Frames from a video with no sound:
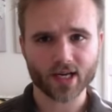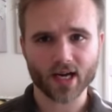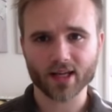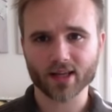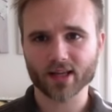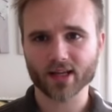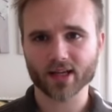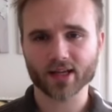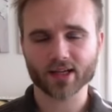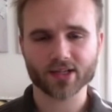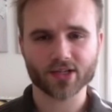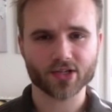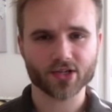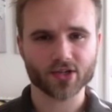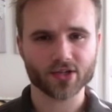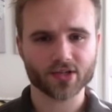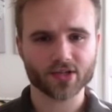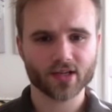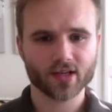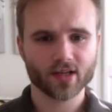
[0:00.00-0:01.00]
I think it's
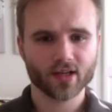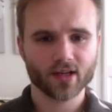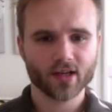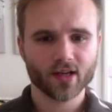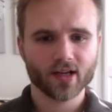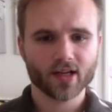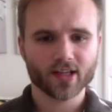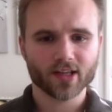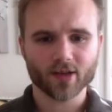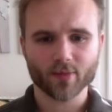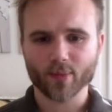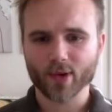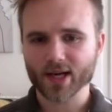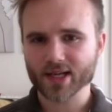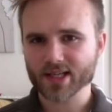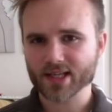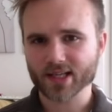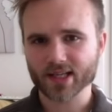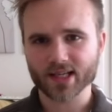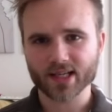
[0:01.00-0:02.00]
just the
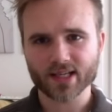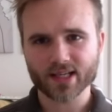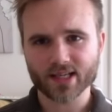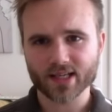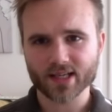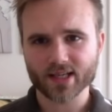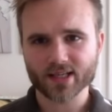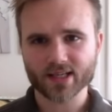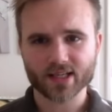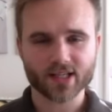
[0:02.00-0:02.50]
best, the easiest.